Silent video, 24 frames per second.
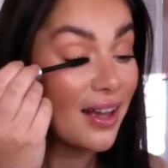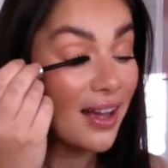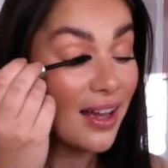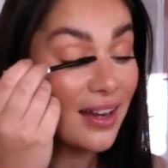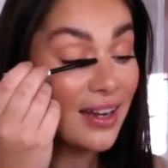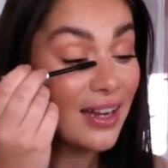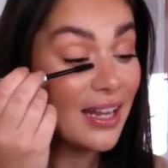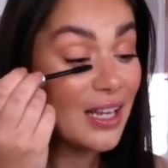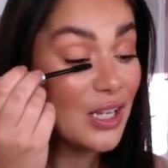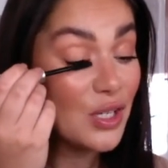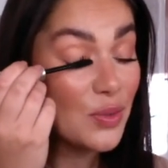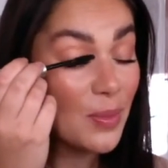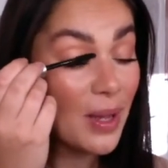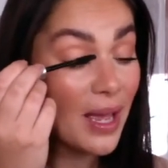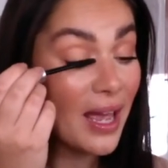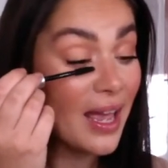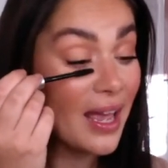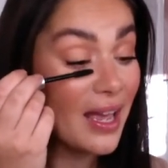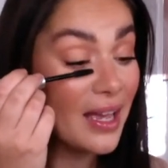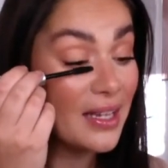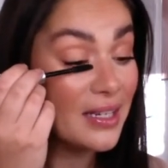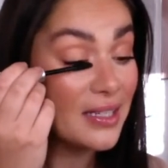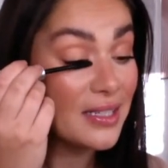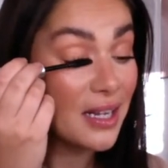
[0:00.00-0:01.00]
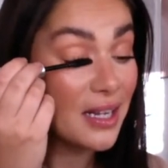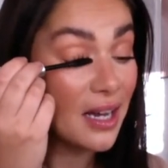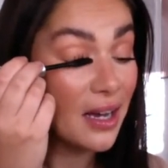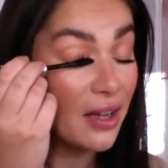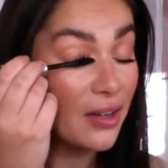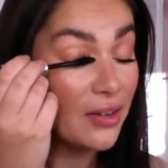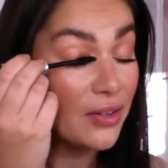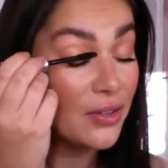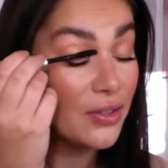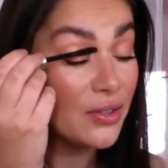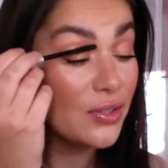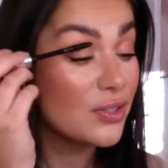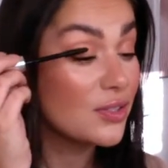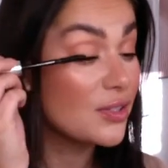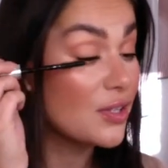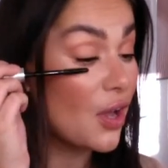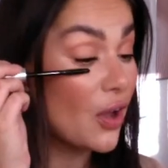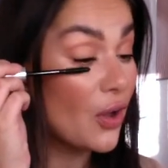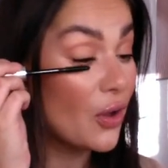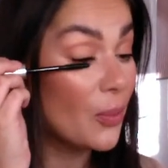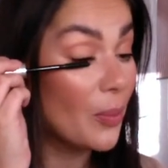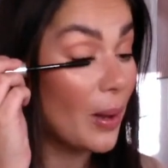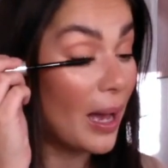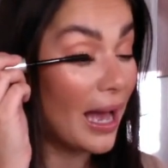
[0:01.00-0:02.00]
I need my hair done
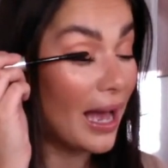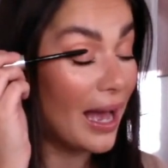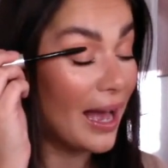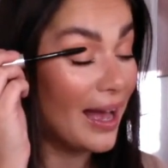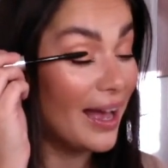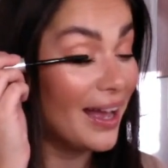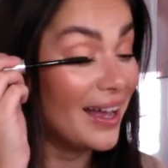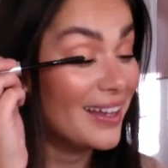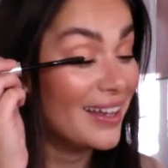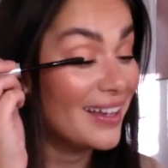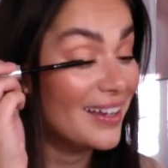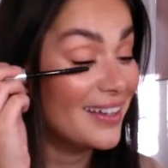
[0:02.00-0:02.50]
so bad.